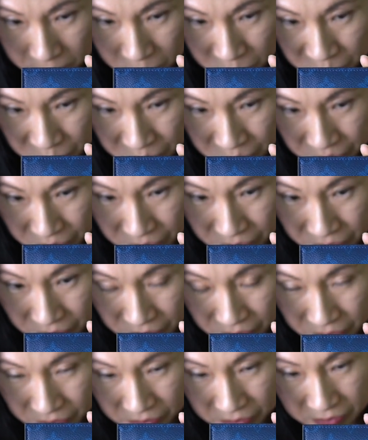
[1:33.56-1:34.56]

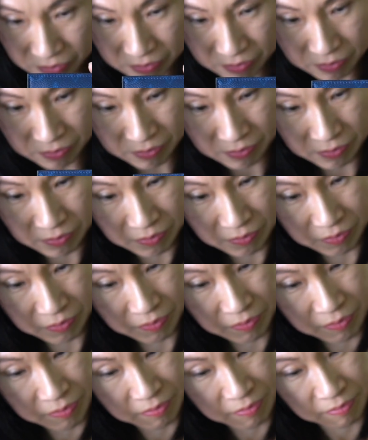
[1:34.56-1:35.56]

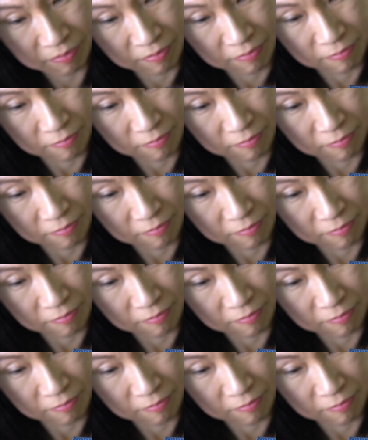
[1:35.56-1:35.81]
[no speech]